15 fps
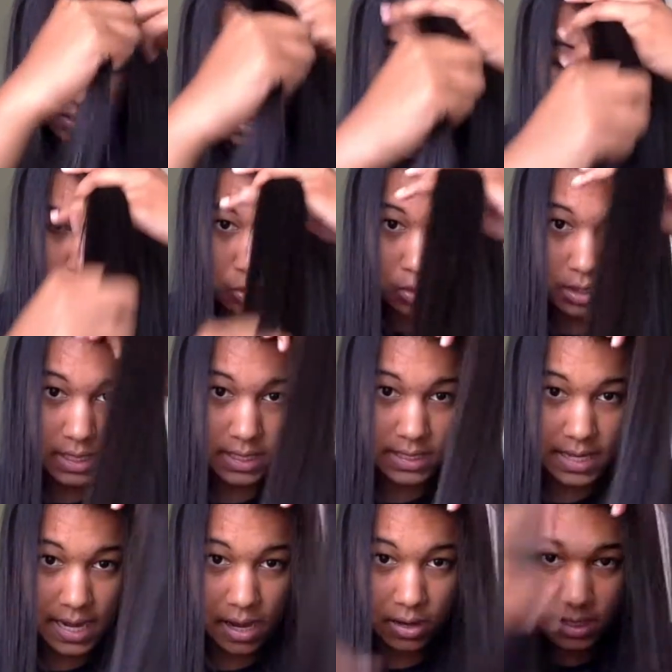like cooling
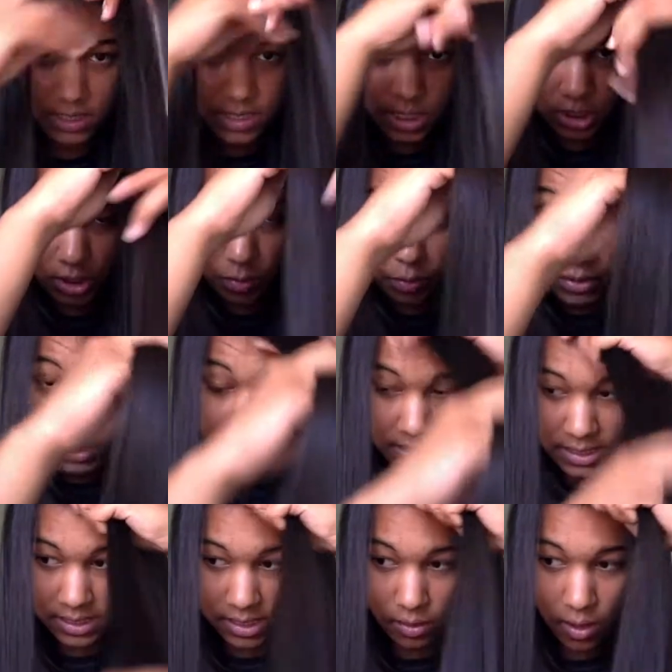down essentially, but it's
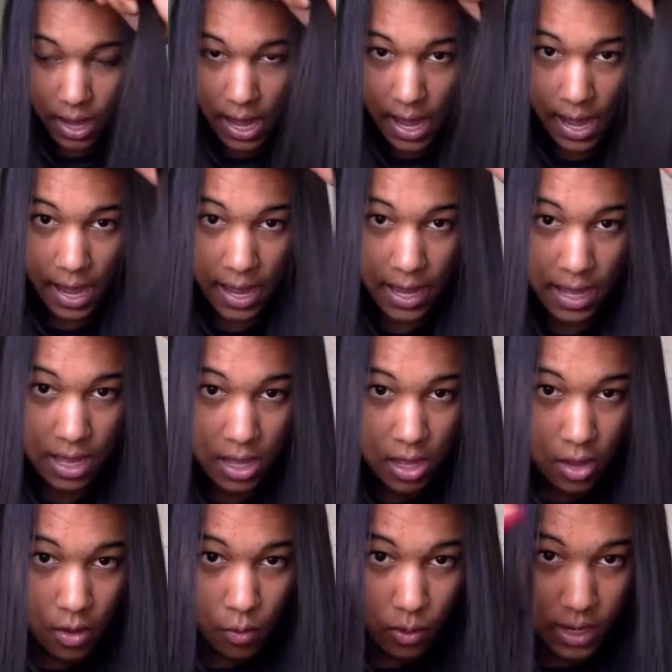still hot.
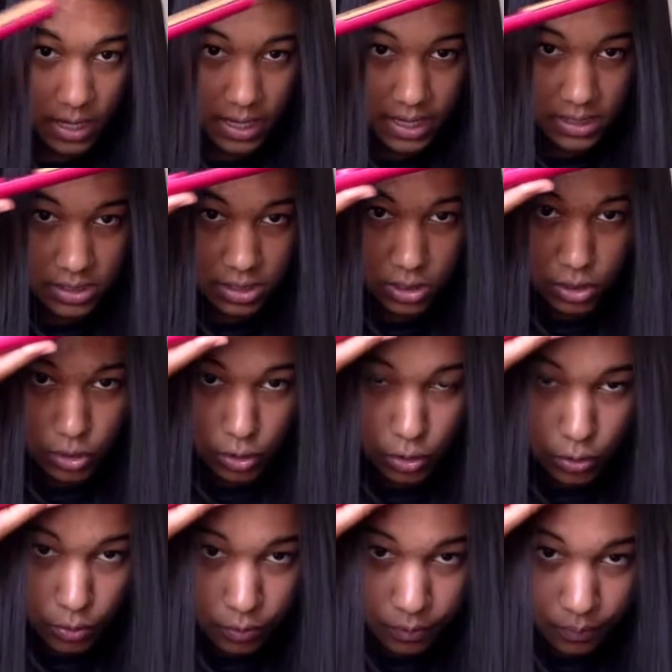What I like to
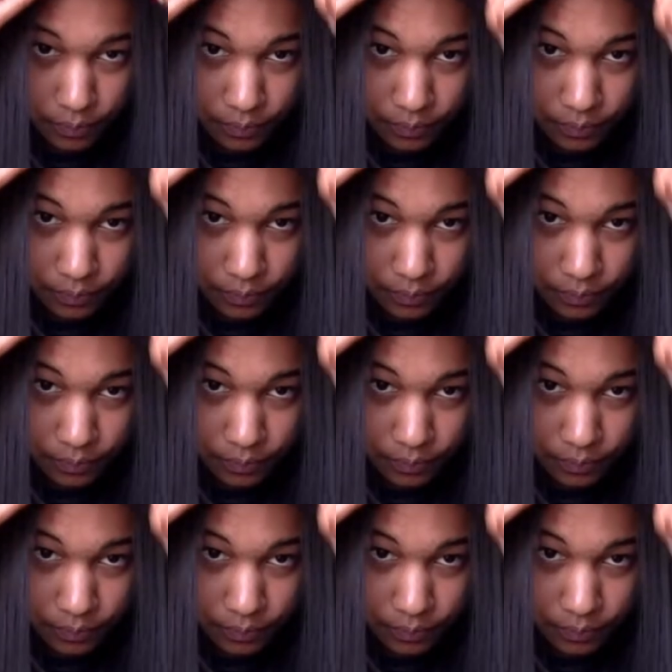do